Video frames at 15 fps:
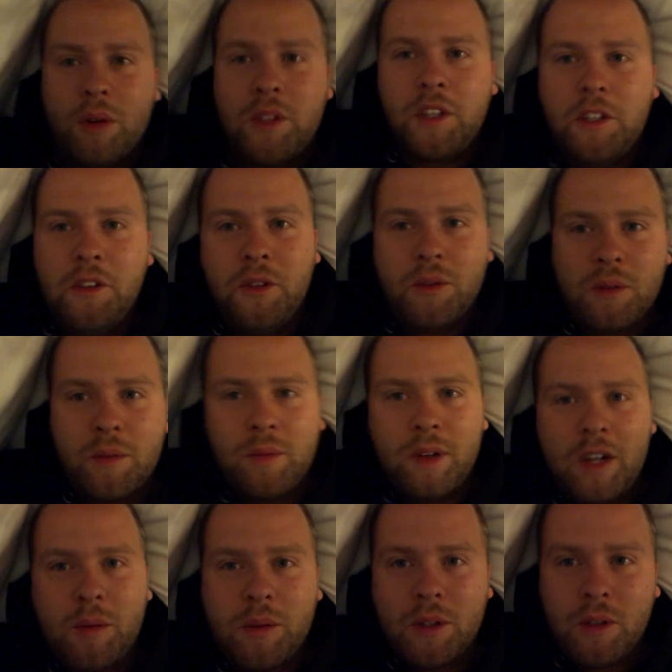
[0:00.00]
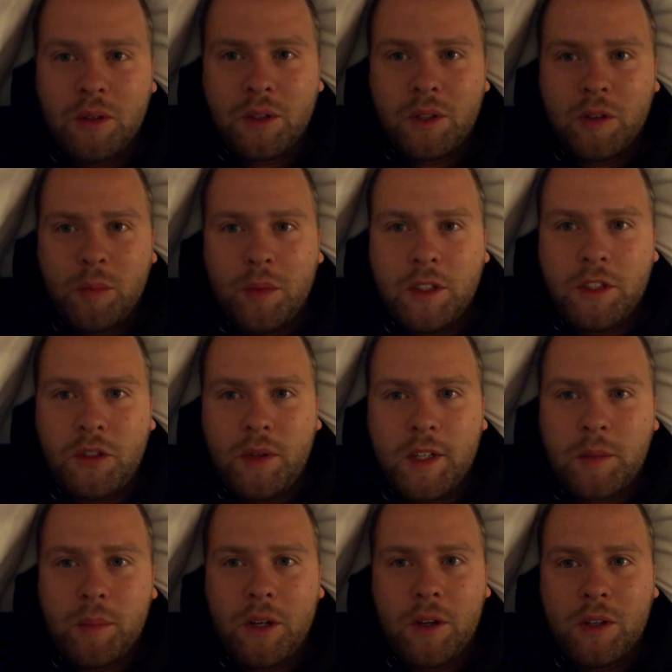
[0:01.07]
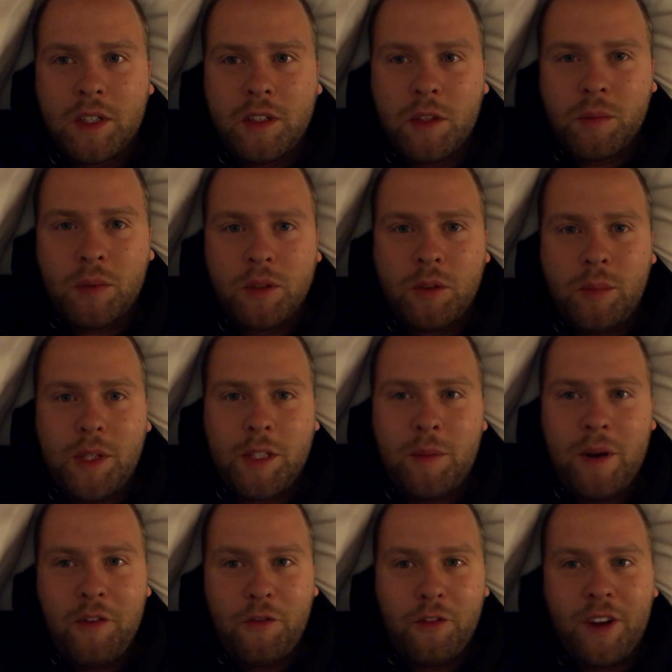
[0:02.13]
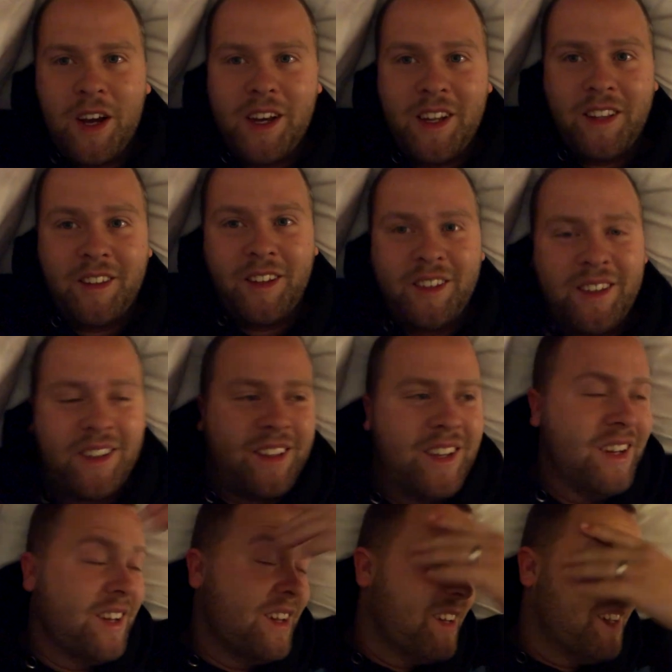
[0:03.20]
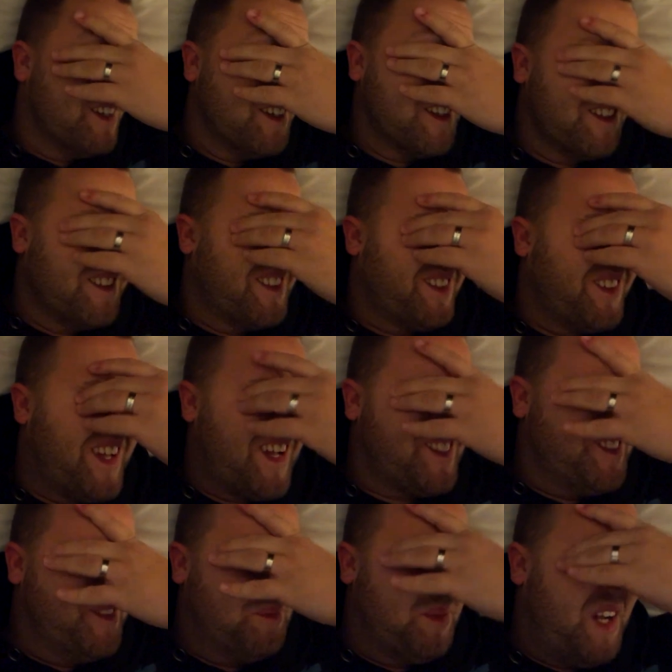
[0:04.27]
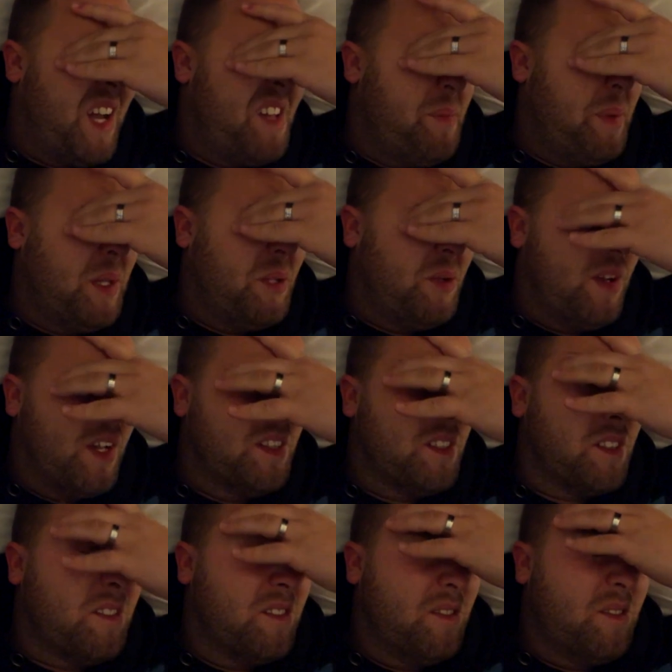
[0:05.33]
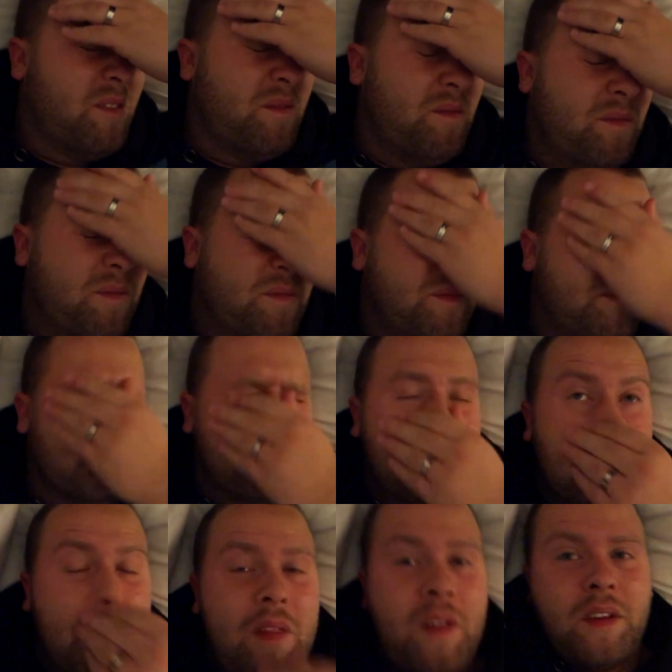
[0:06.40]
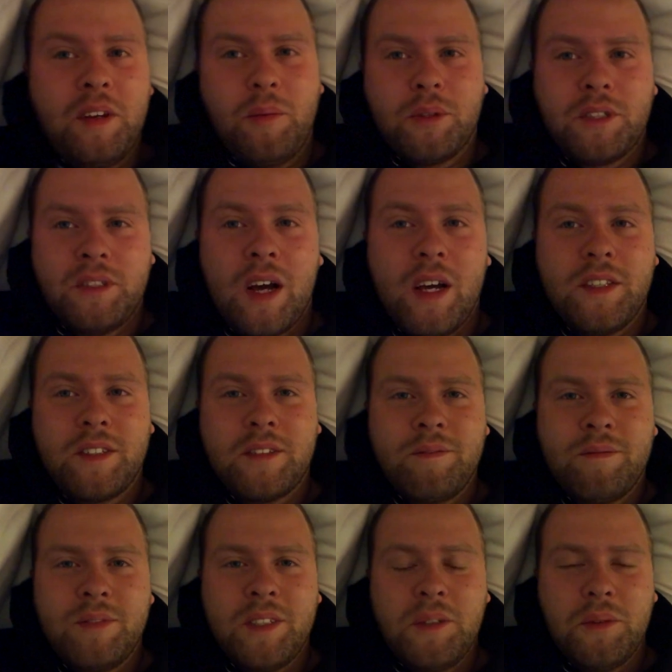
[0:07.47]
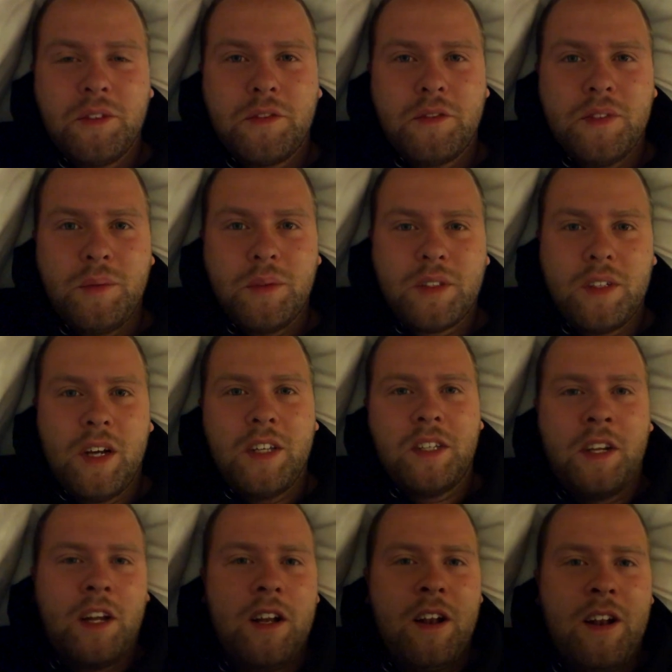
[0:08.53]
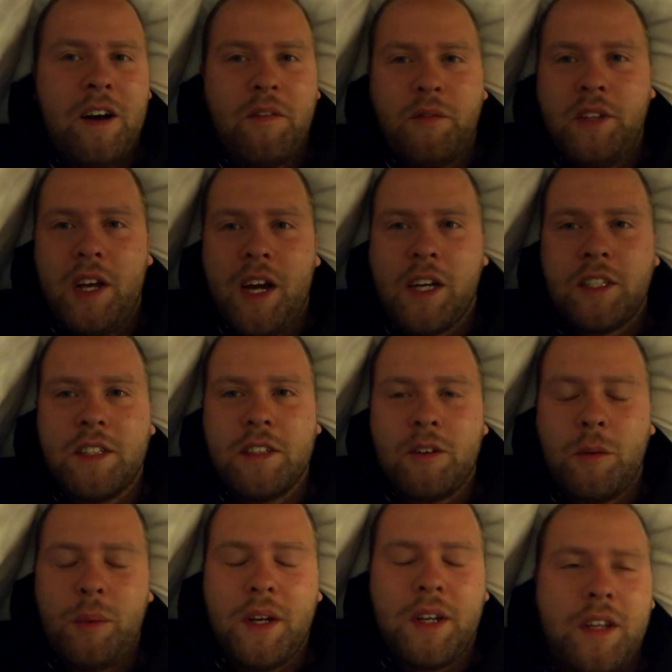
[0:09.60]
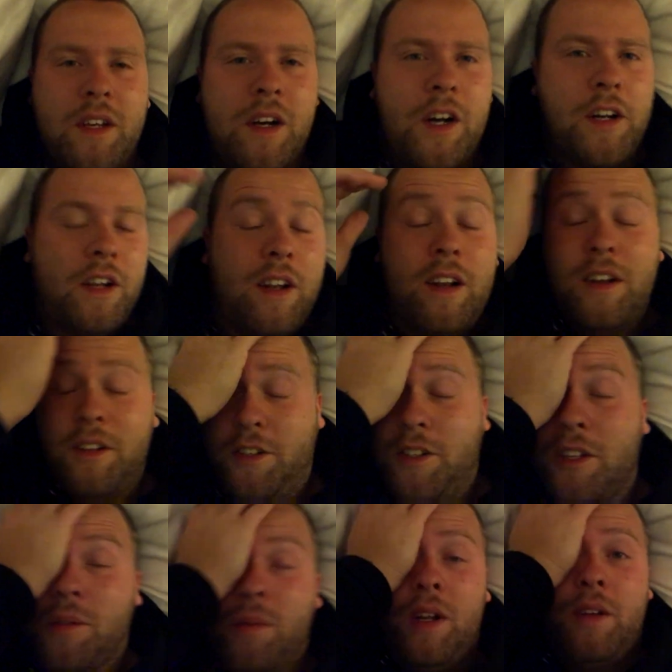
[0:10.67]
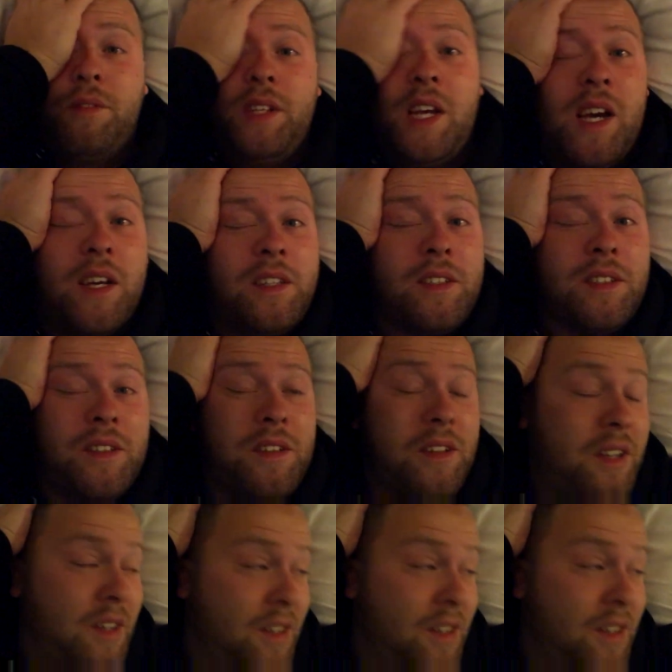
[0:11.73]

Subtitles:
What can you do? I was also a bit stressed because I didn't want to miss my flight. So yeah, but I've been to London and it was nice. It was nice, and I loved the accent. Oh my god, I so loved the accent.